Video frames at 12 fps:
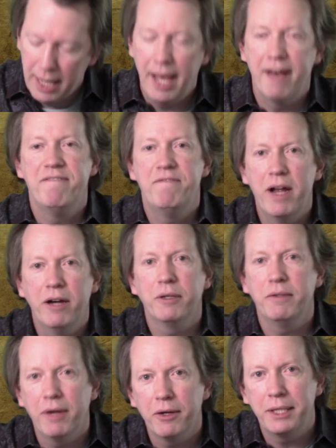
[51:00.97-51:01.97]
have
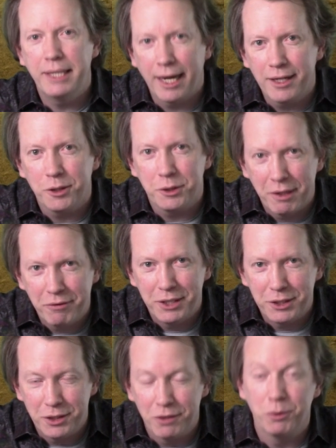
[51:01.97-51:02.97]
very, very technical
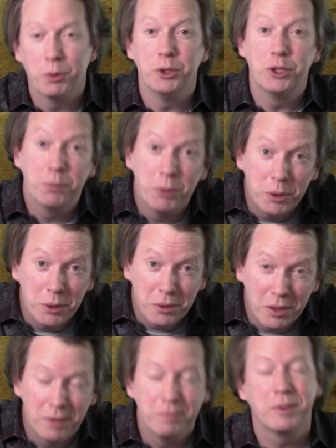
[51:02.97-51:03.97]
definitions of the word
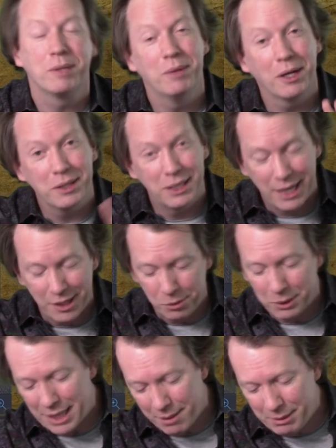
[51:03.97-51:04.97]
smooth, which I'm not going to tell you
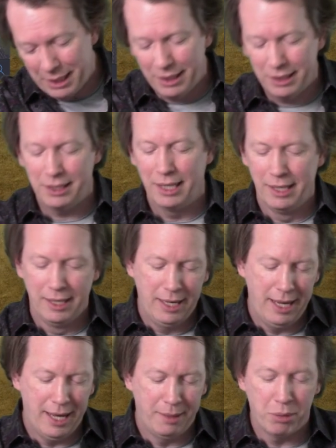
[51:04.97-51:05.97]
what that means.
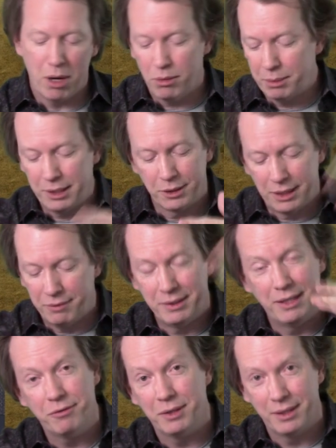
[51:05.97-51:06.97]
And probably there's even
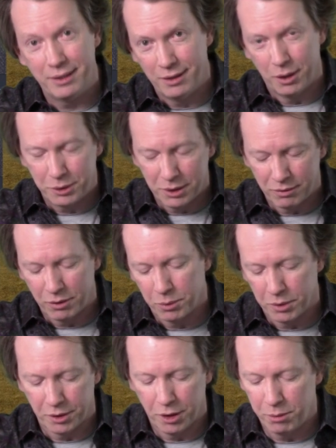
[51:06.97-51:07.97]
different notions of the
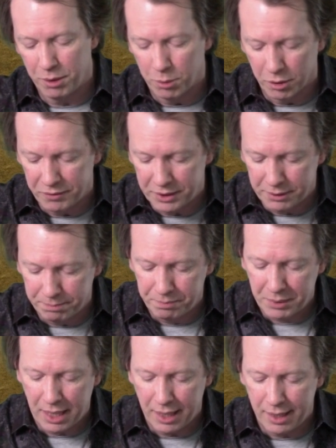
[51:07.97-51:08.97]
word
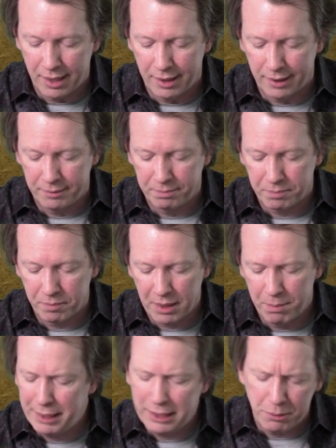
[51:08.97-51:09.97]
homeomorphism. It
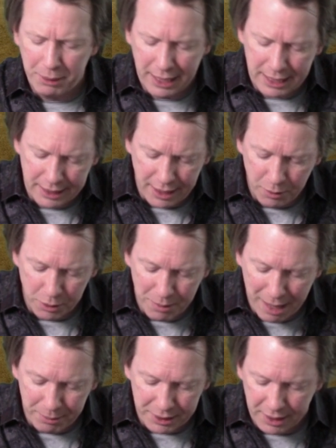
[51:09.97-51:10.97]
might just be a continuous
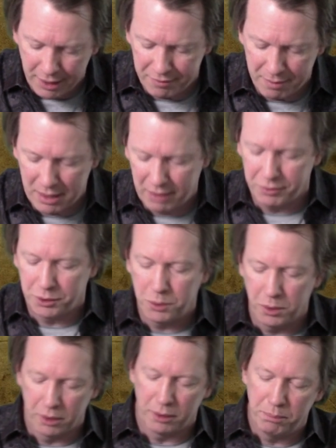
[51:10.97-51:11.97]
map is enough. I'm not even
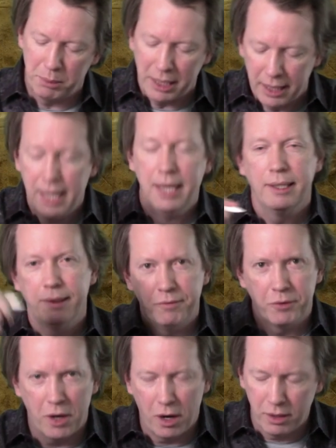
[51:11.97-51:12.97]
sure. But
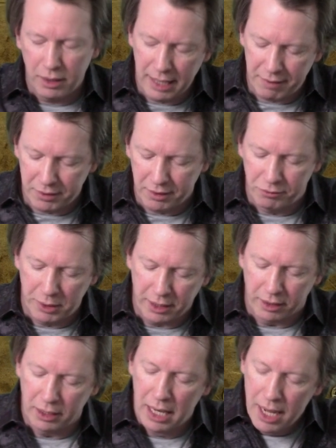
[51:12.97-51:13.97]
for our level of
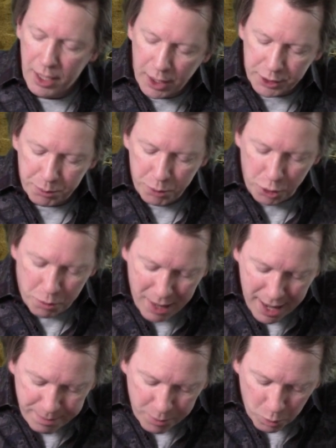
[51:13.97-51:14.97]
rigor, a smooth
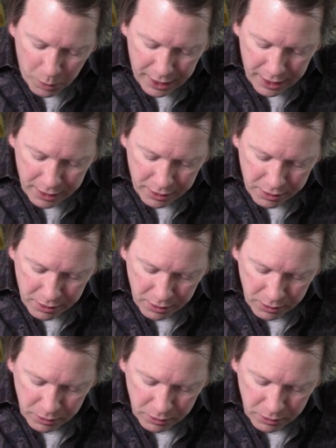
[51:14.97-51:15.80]
map with